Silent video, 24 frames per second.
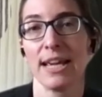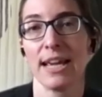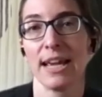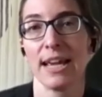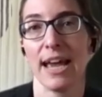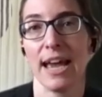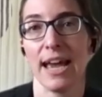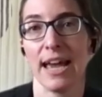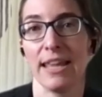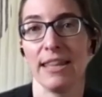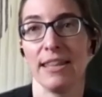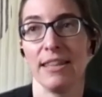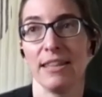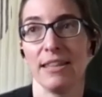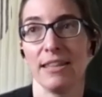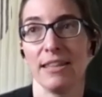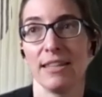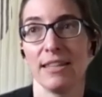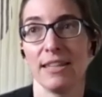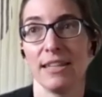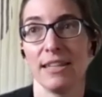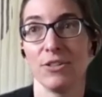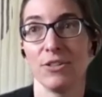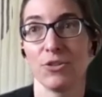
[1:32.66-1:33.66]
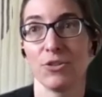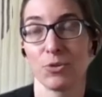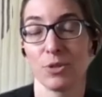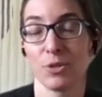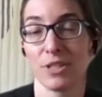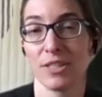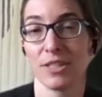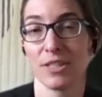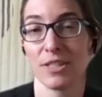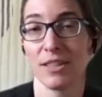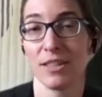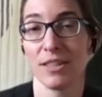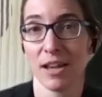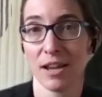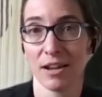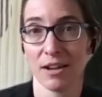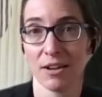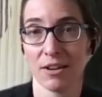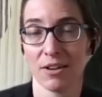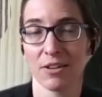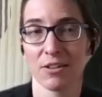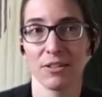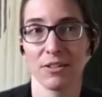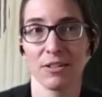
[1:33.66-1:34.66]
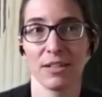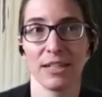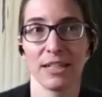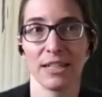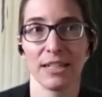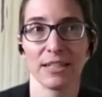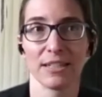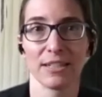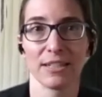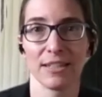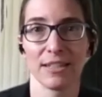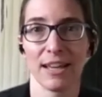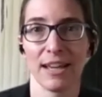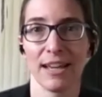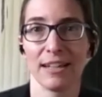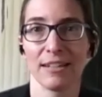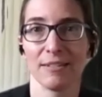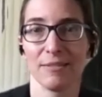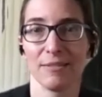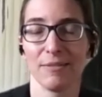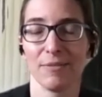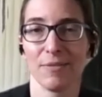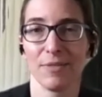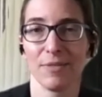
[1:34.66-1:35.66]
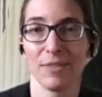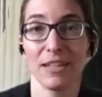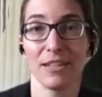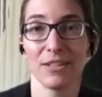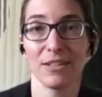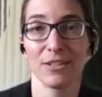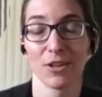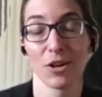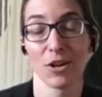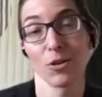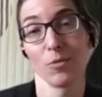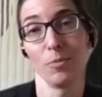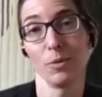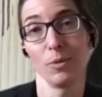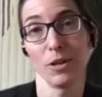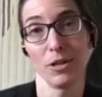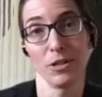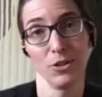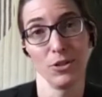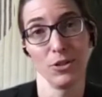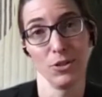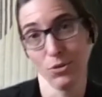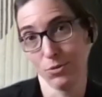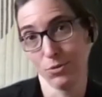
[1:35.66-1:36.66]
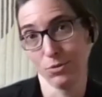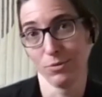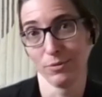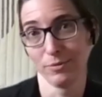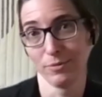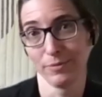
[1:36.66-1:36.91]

And the interest there is that they suck blood too.